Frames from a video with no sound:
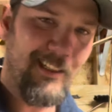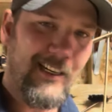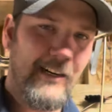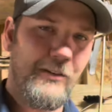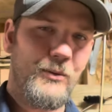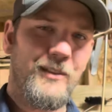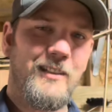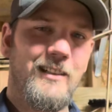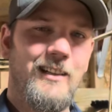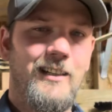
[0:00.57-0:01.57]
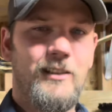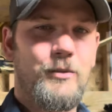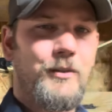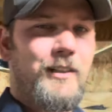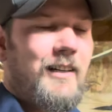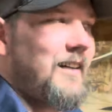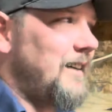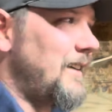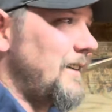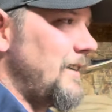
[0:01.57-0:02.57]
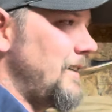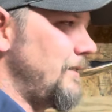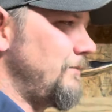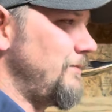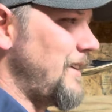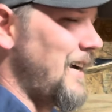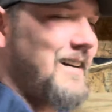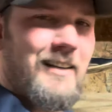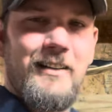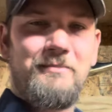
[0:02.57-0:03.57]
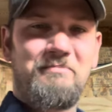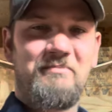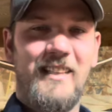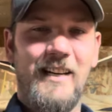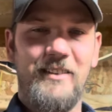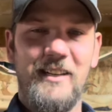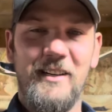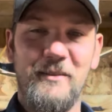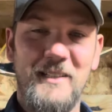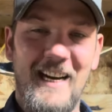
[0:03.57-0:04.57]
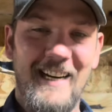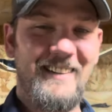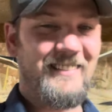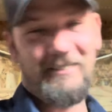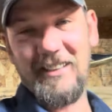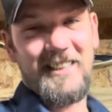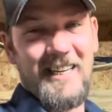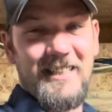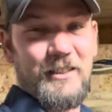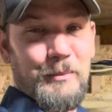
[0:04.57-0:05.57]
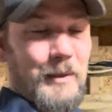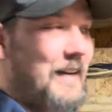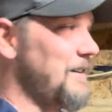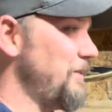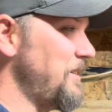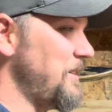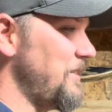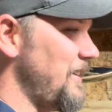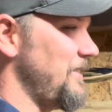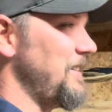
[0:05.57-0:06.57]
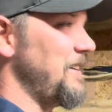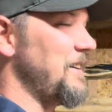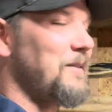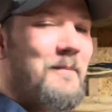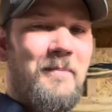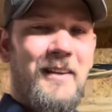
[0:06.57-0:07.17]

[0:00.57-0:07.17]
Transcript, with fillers: Hi everyone, I just wanted to kind of give you an update. My chickens are playing and running around right now.